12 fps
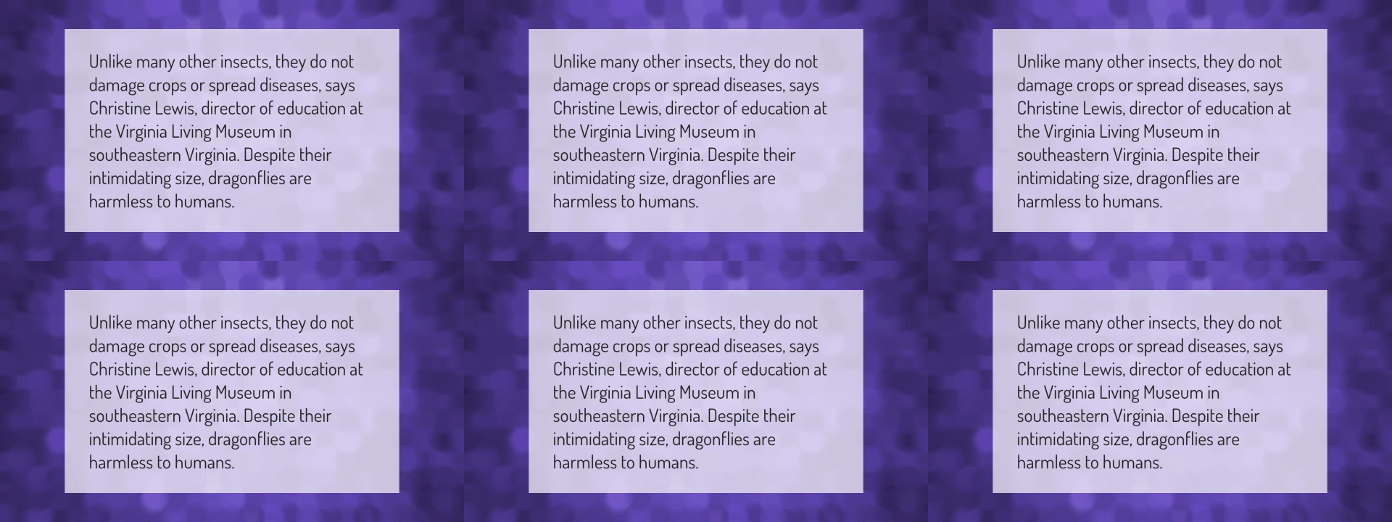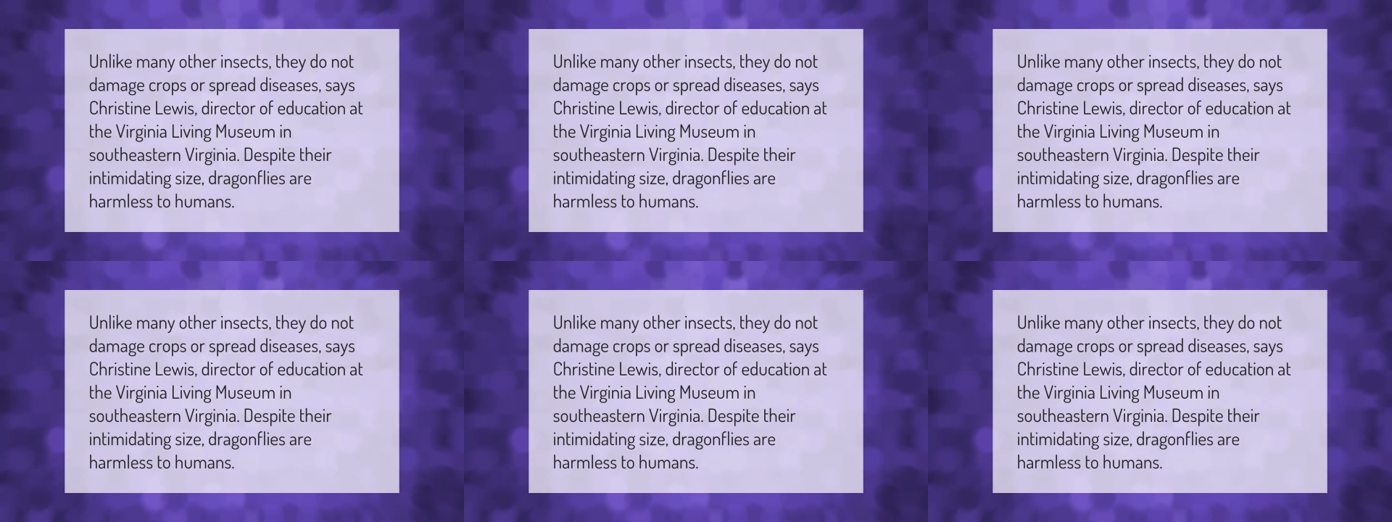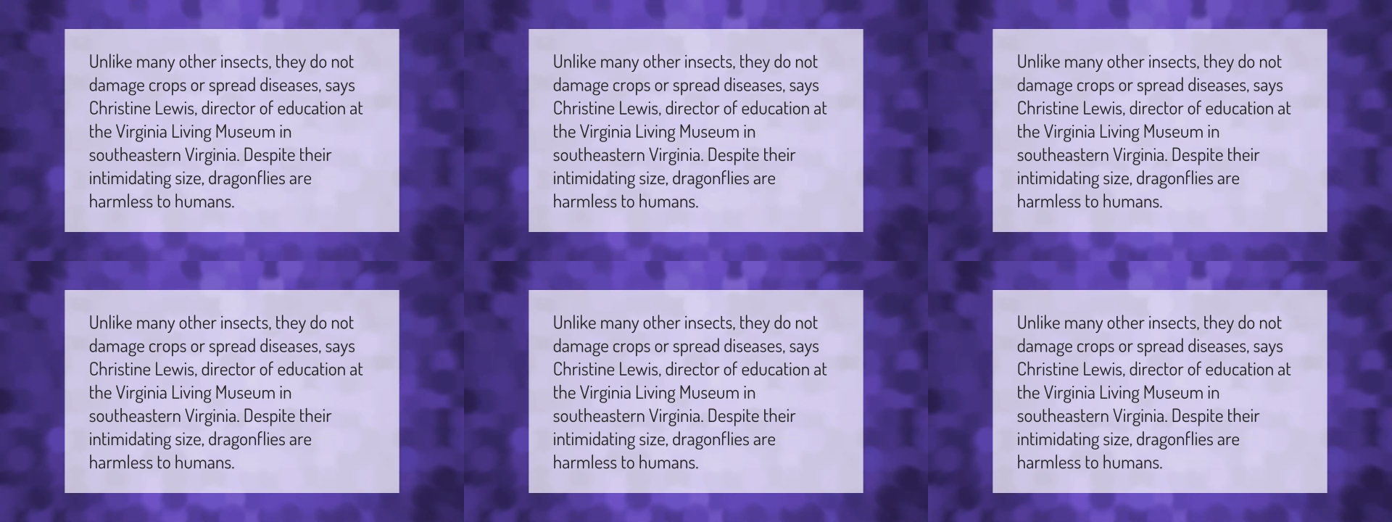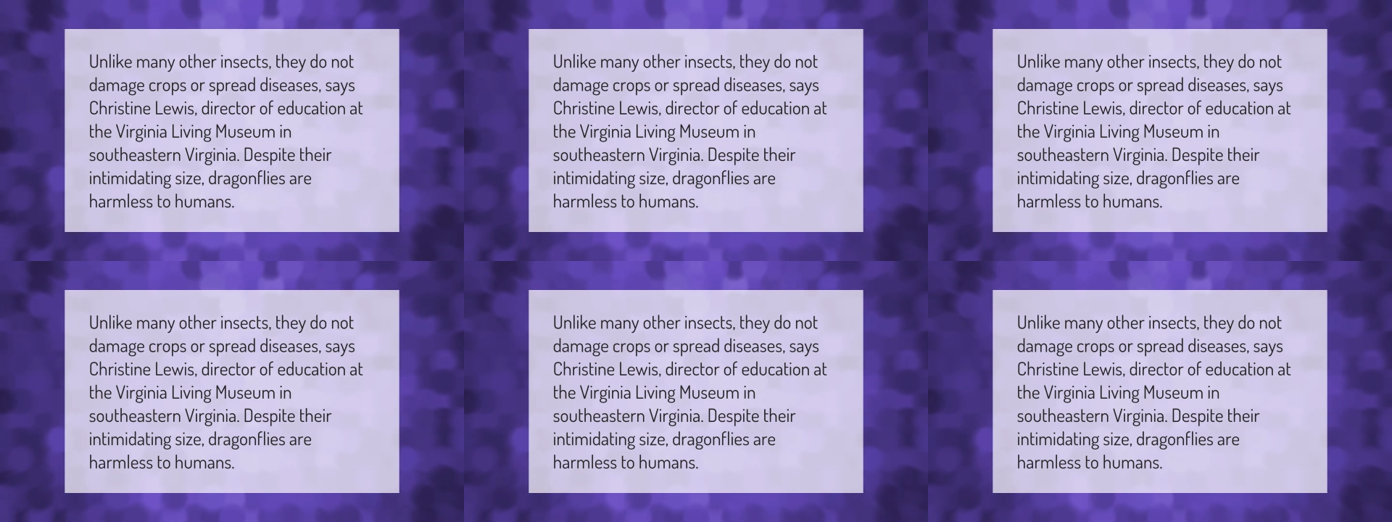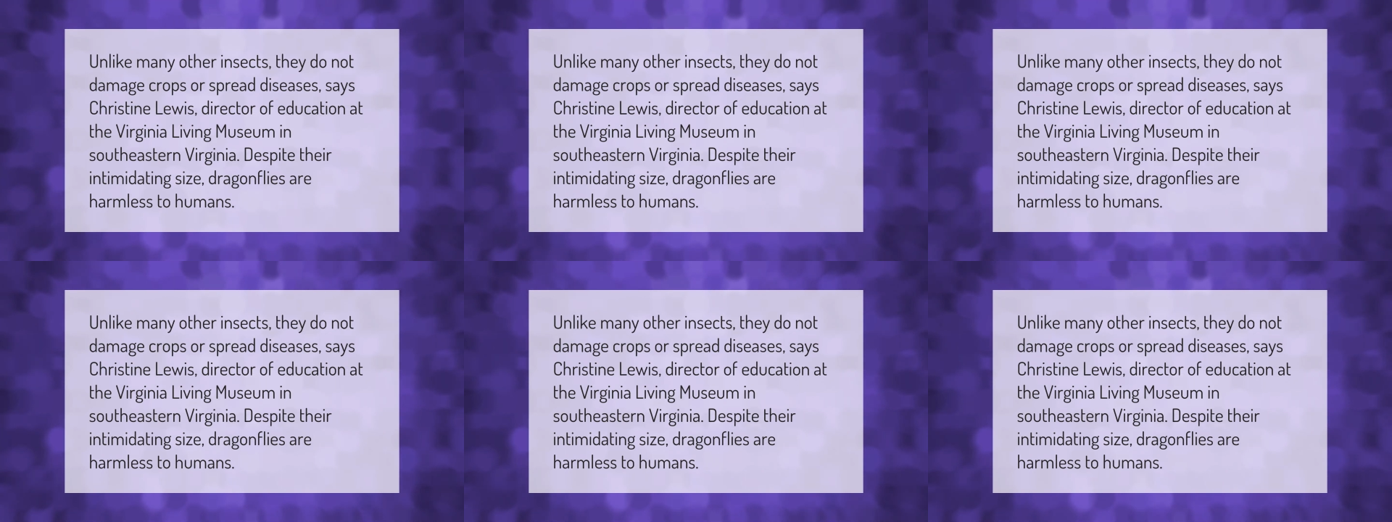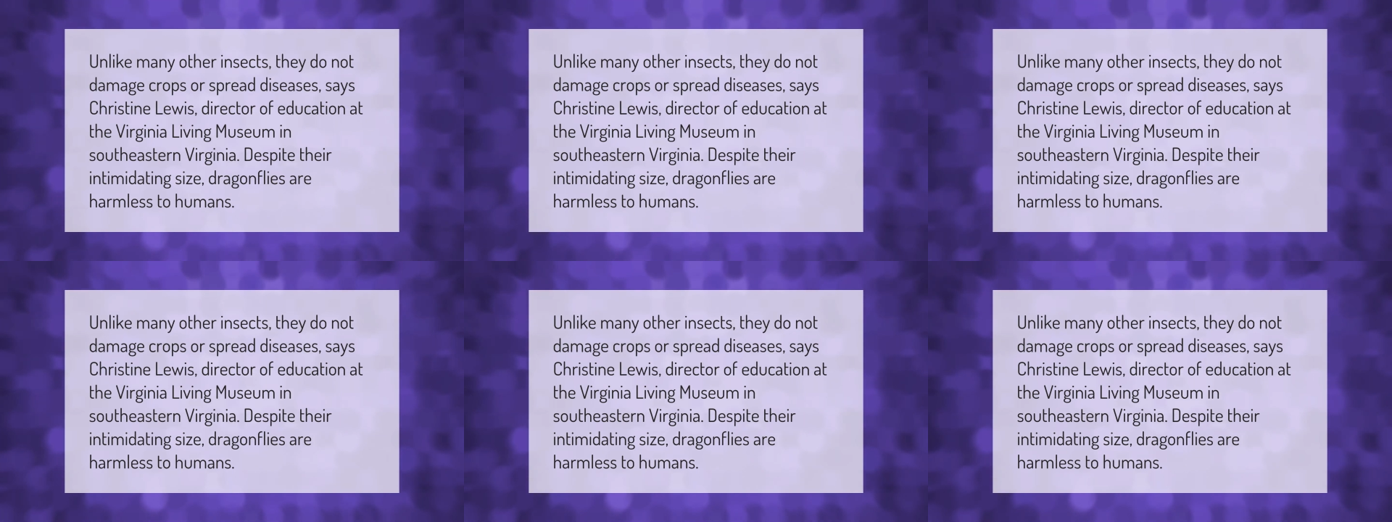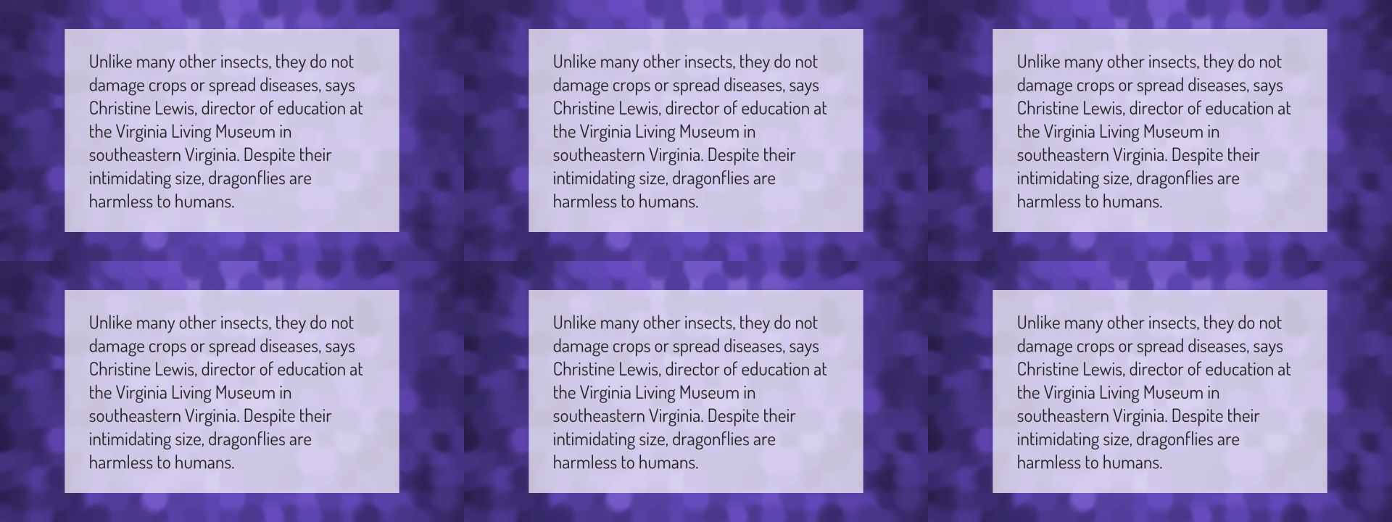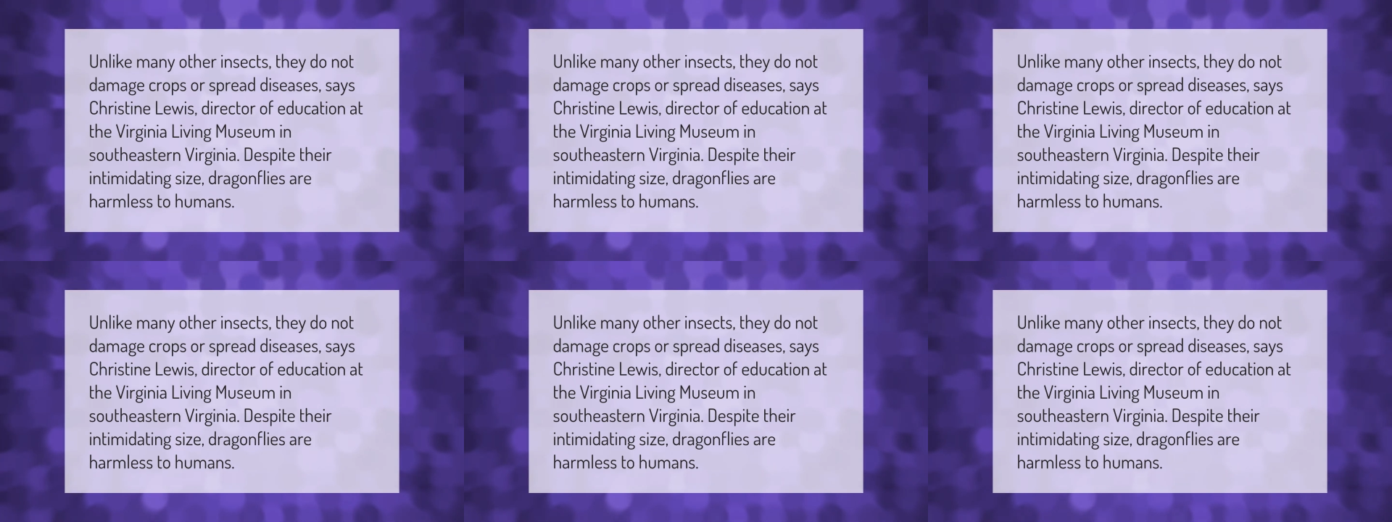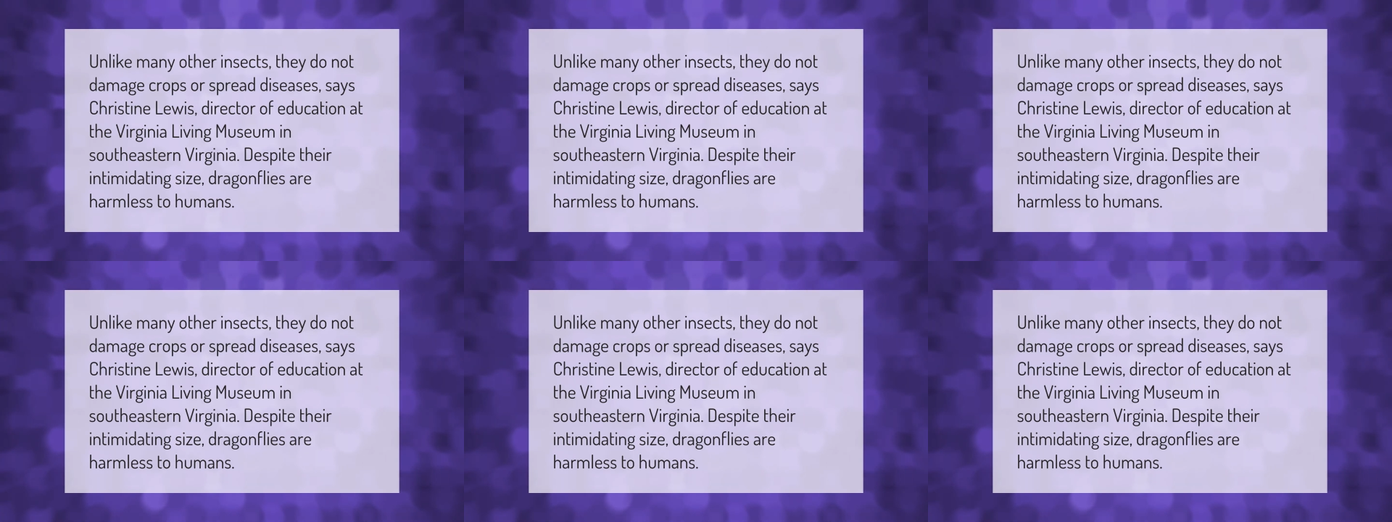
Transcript: Nobody's mouth can be seen.